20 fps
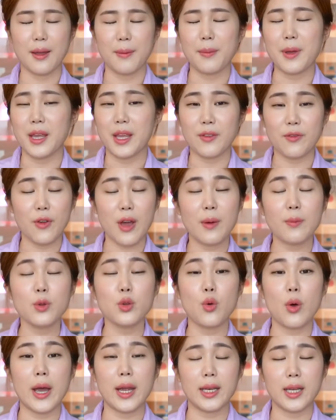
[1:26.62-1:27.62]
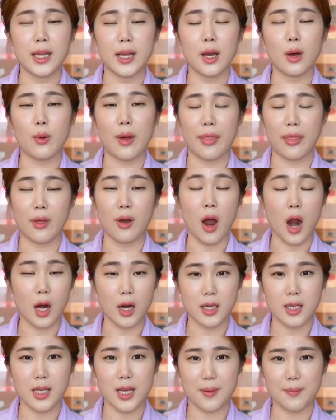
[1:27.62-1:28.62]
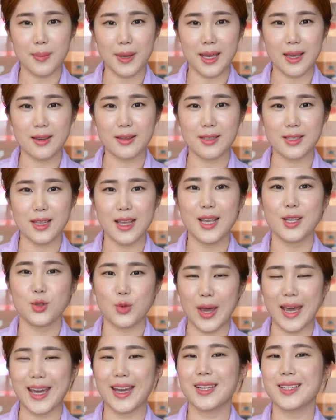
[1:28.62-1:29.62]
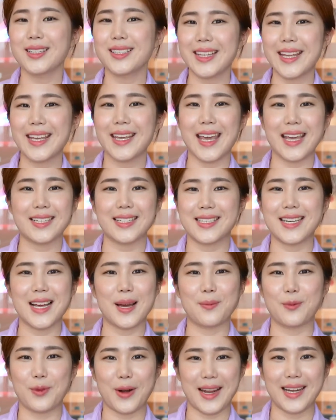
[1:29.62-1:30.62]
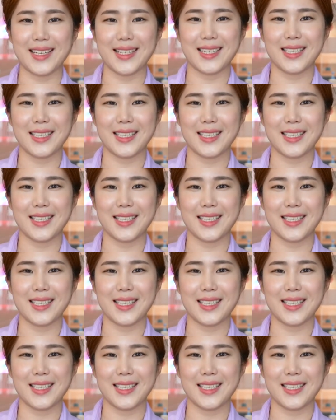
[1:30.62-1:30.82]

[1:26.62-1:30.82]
But if you have no idea what the RTMP is, check out the link at the top right.